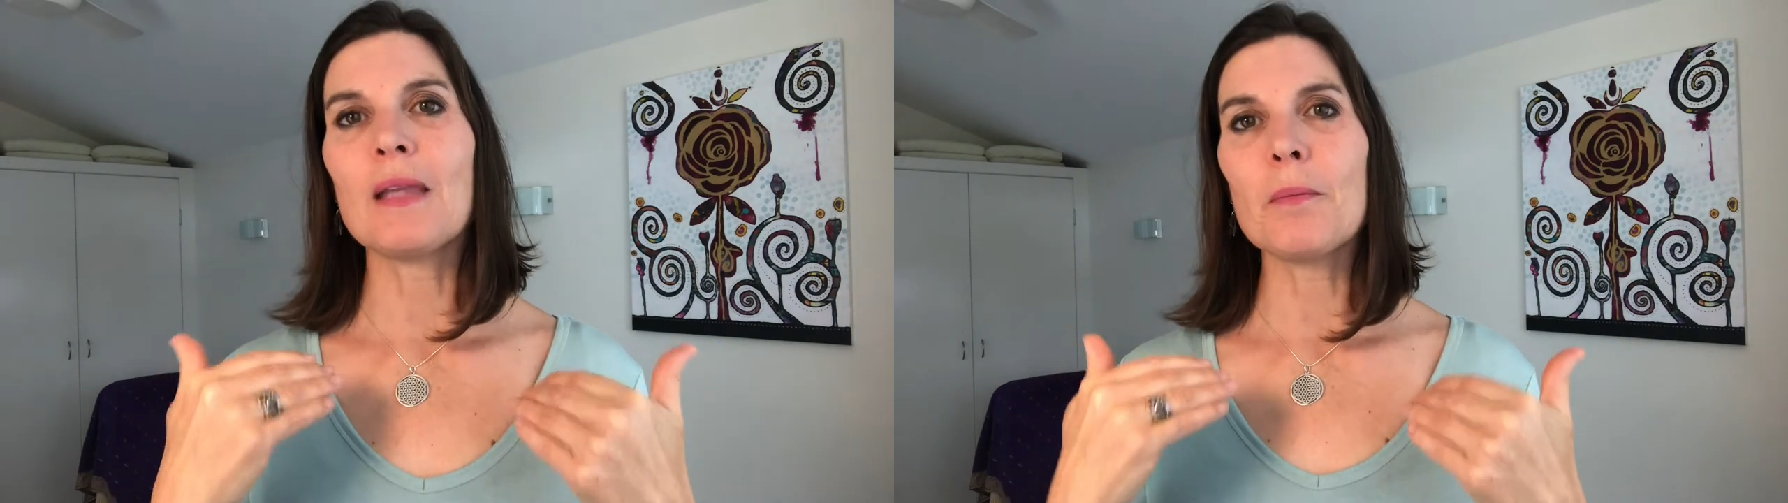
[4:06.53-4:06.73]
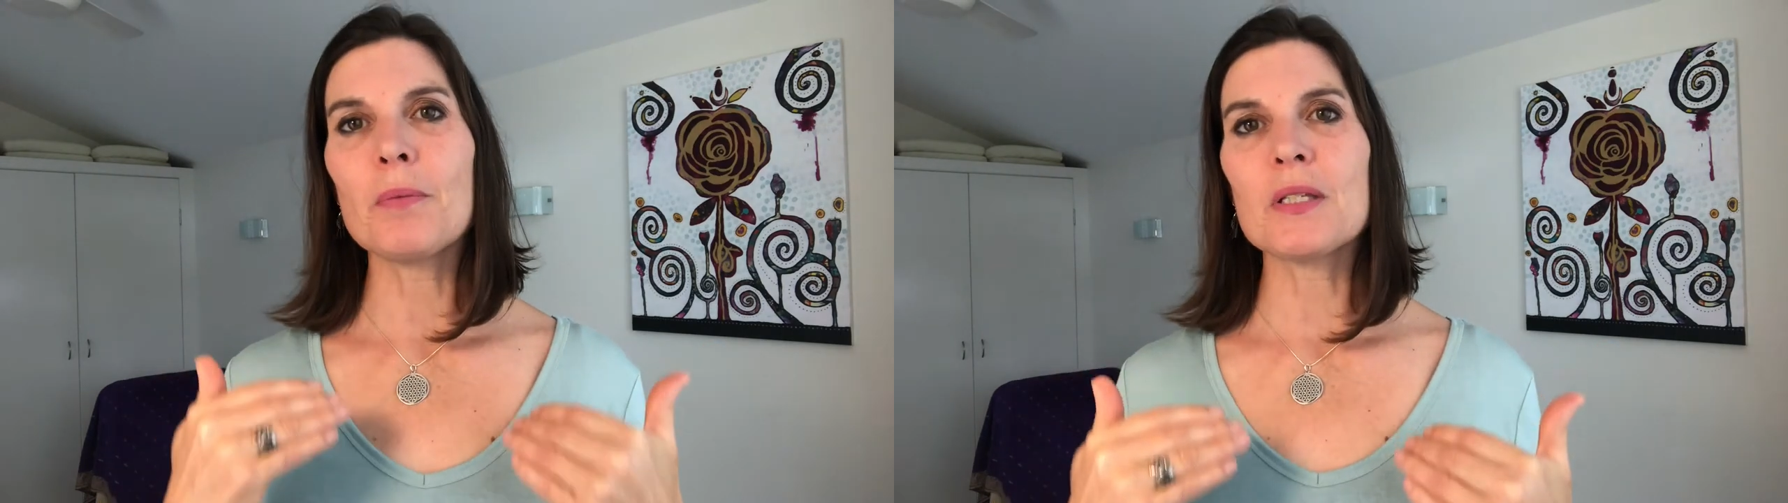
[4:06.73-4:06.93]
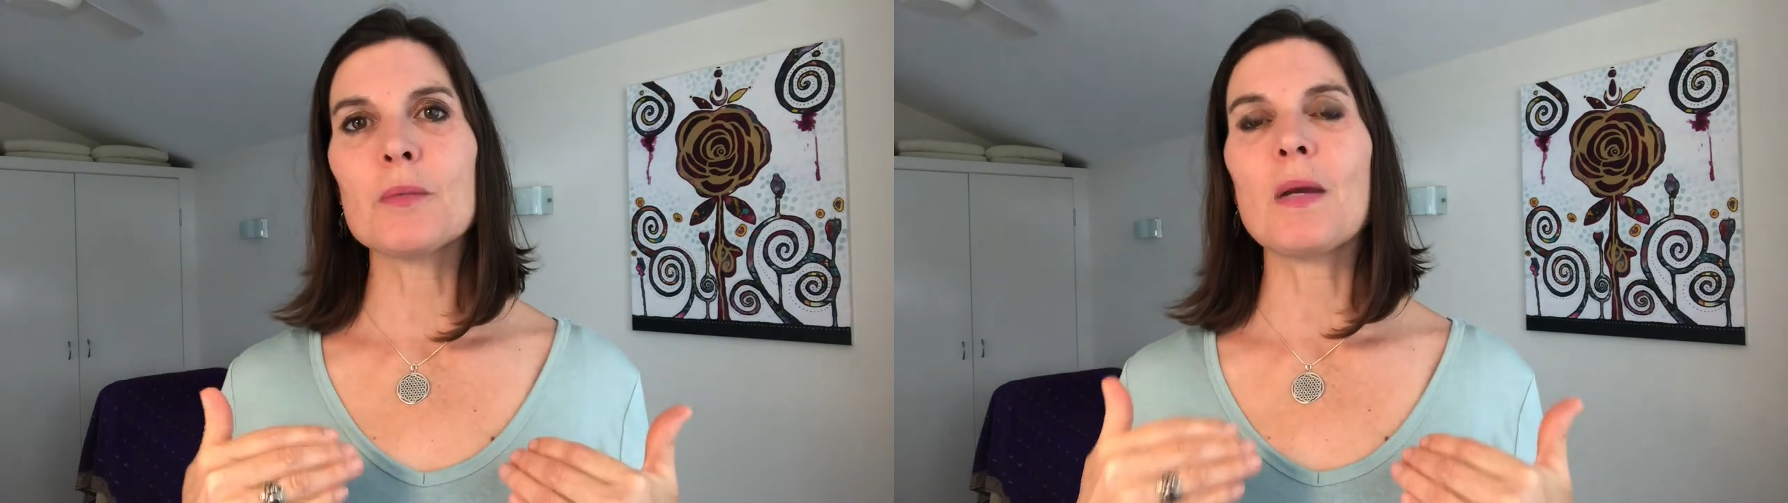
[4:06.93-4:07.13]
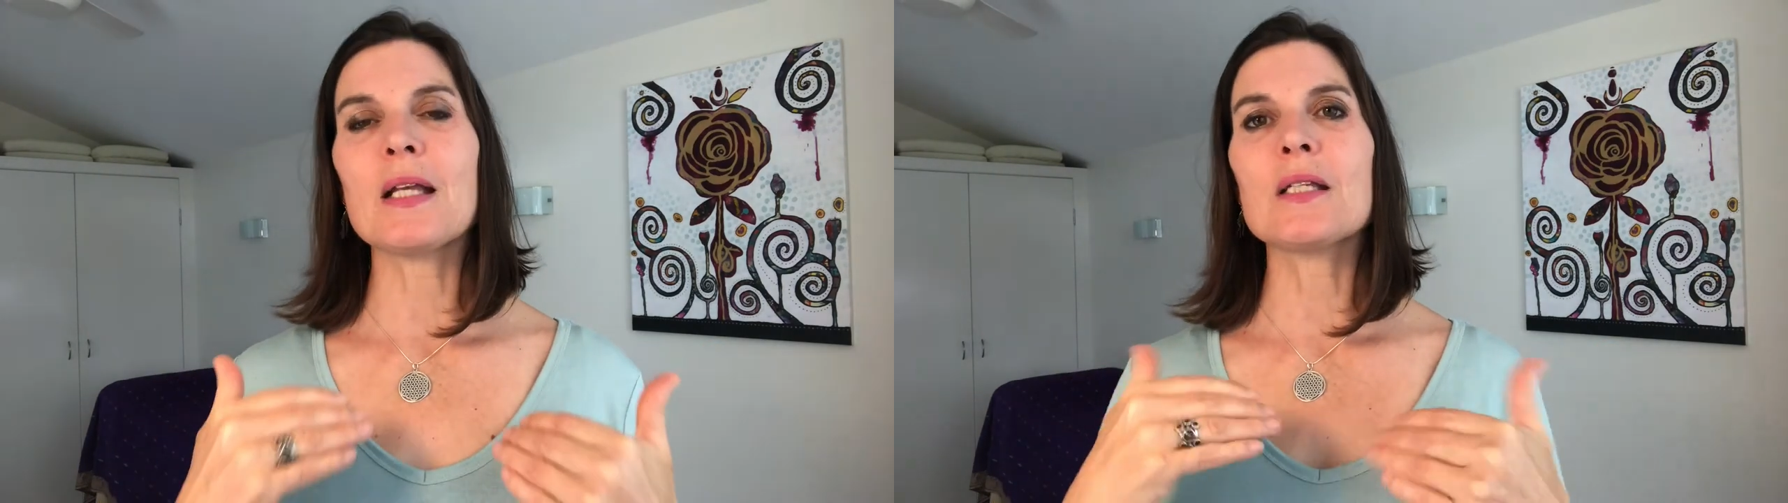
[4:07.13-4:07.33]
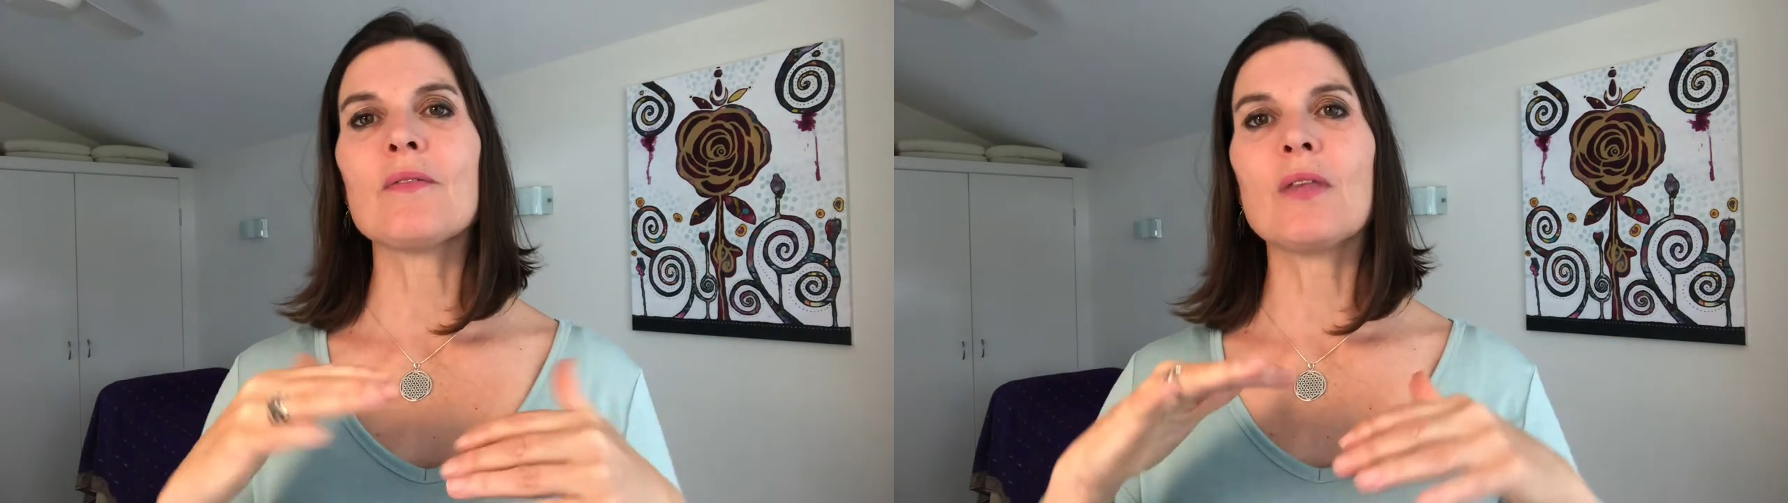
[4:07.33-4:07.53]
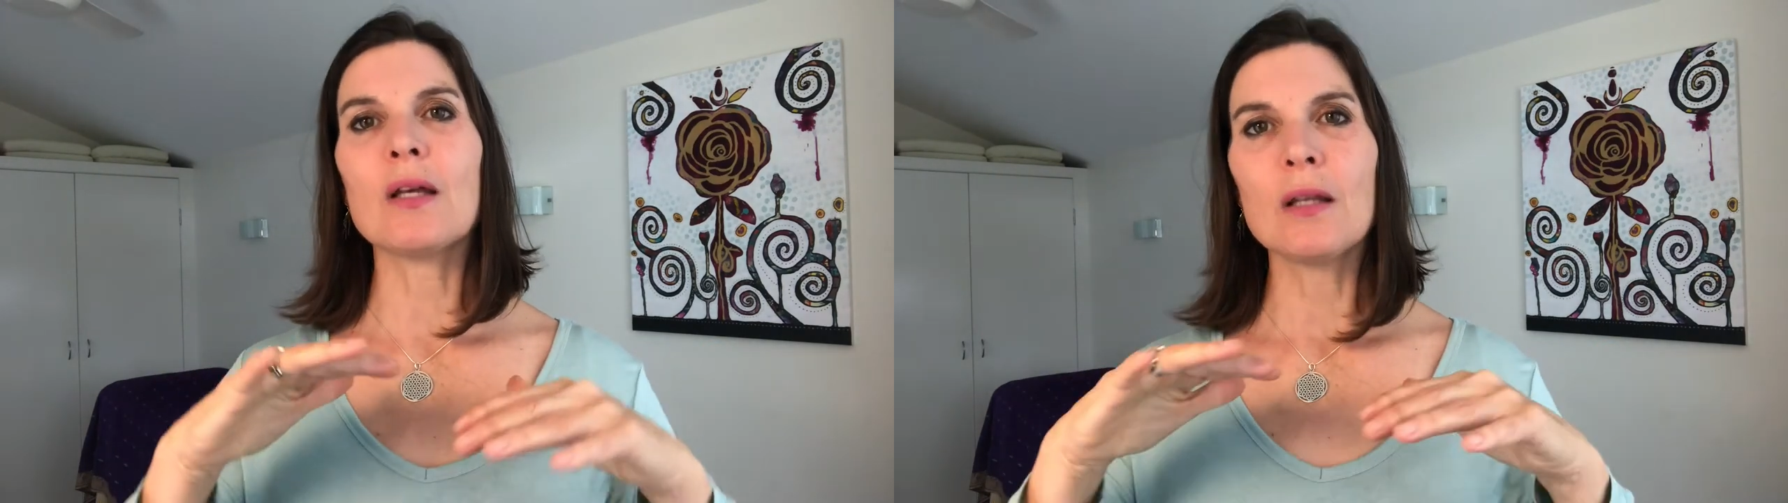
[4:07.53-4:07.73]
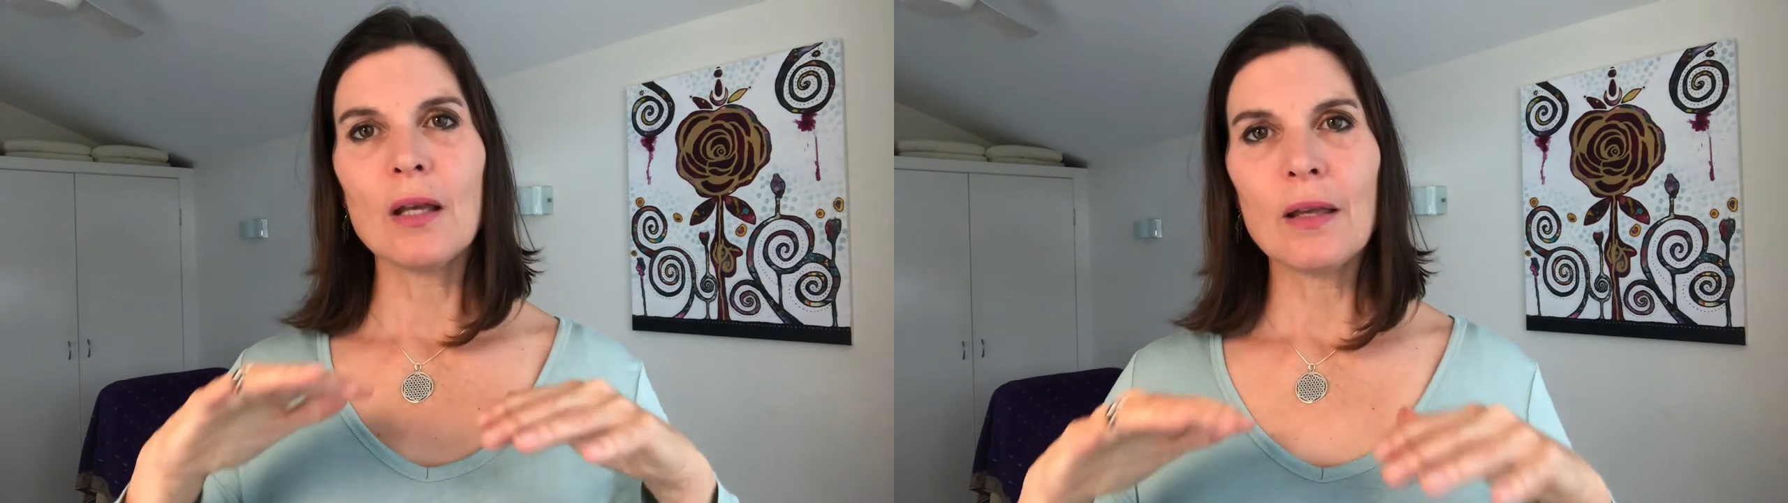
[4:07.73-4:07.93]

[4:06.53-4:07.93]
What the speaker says: that perspective that